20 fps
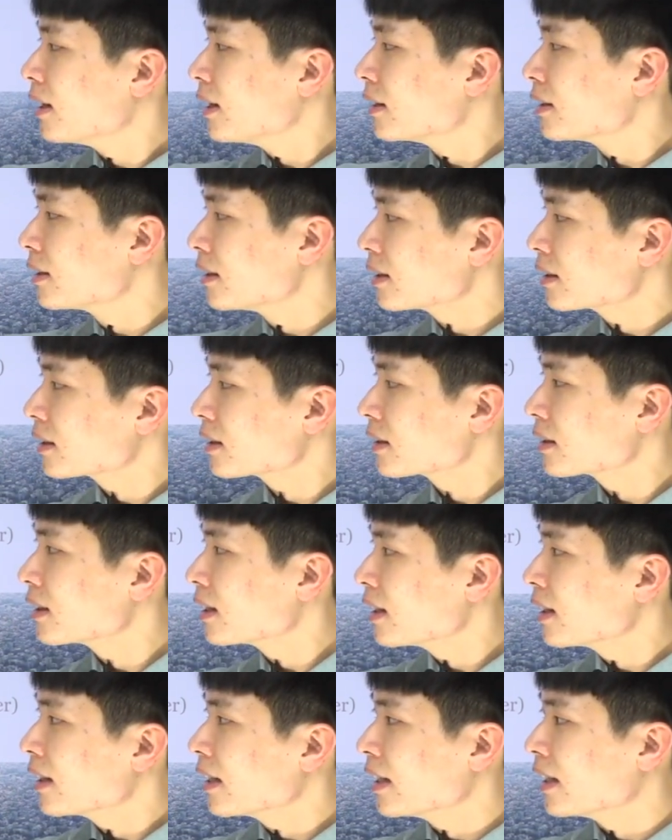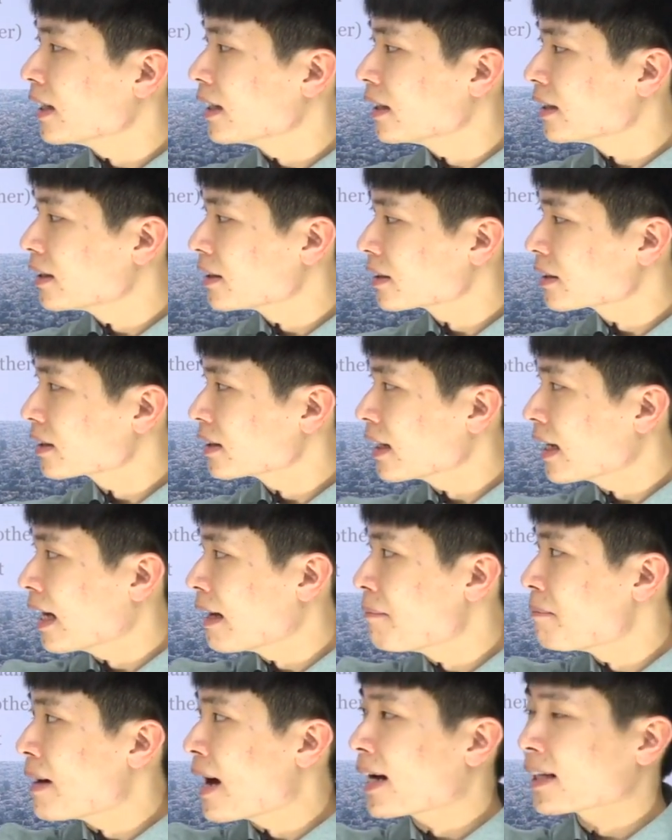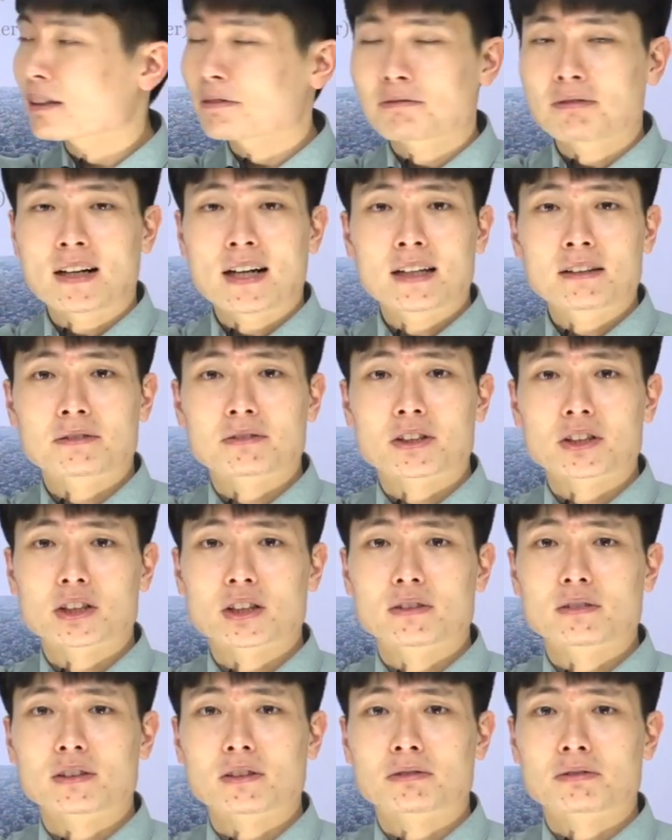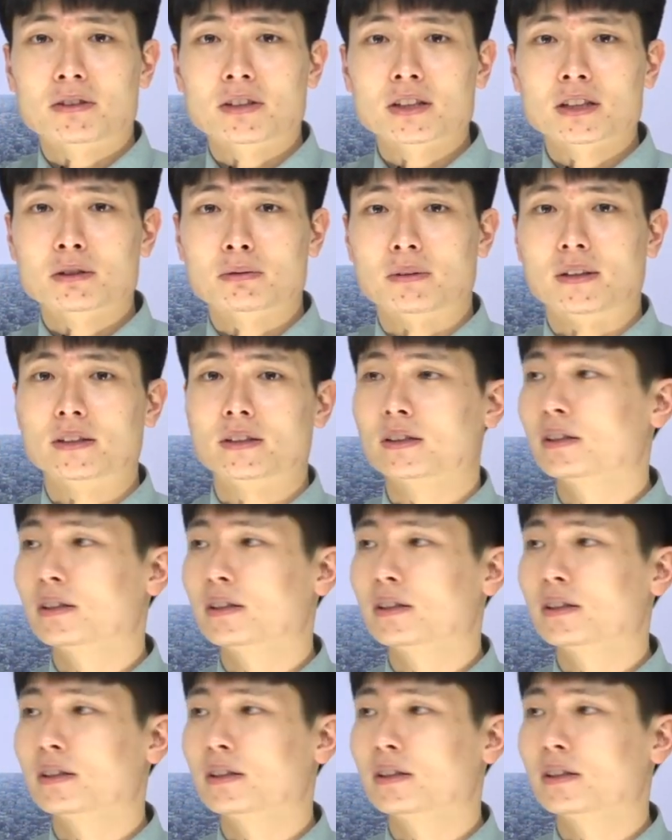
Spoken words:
This is a magnified version of the first one.